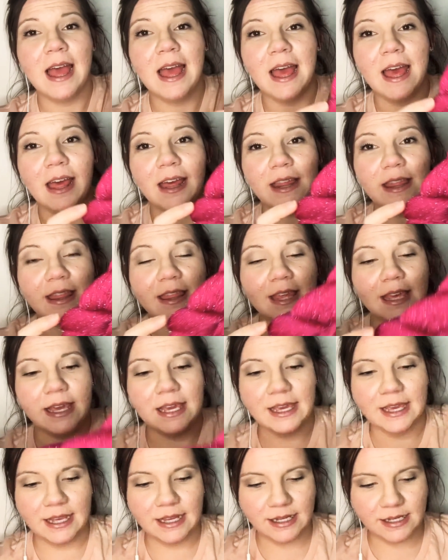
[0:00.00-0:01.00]

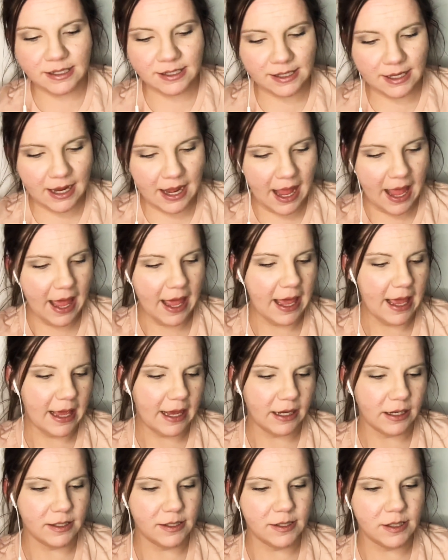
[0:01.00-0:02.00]
These
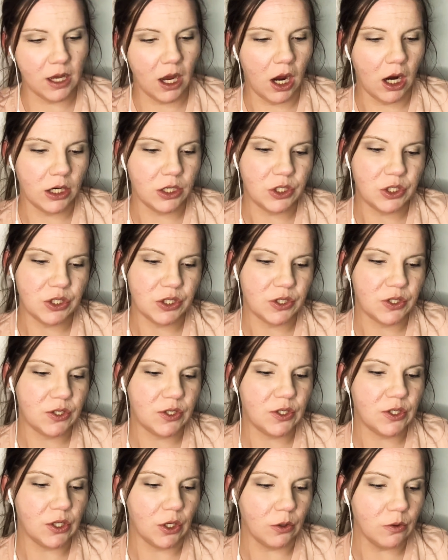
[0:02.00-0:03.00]
hanks are
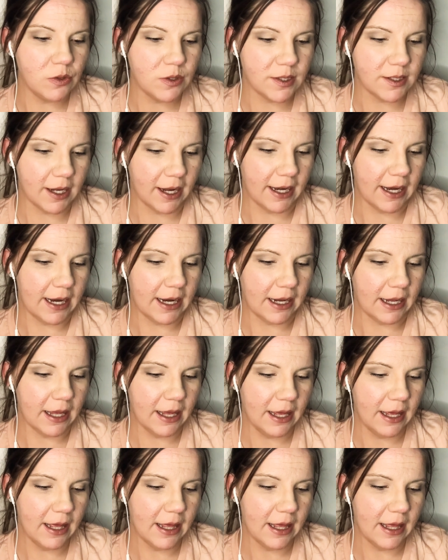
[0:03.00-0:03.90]
just so stunning.